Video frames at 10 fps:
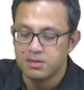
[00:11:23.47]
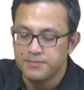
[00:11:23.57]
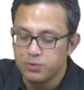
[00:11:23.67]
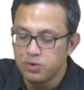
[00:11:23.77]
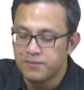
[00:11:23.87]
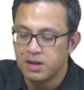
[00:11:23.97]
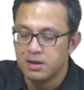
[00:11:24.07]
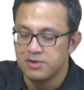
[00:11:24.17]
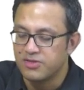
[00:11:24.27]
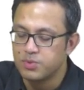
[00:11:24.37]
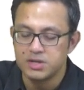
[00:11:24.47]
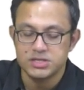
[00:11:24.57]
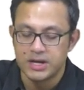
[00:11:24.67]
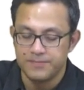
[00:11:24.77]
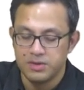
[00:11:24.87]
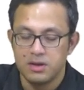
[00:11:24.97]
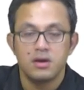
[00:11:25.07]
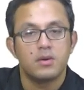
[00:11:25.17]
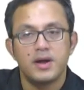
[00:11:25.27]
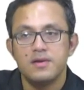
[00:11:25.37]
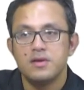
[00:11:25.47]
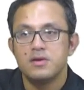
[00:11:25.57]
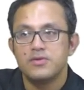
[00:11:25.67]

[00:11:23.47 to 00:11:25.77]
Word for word: improving, instructing, right?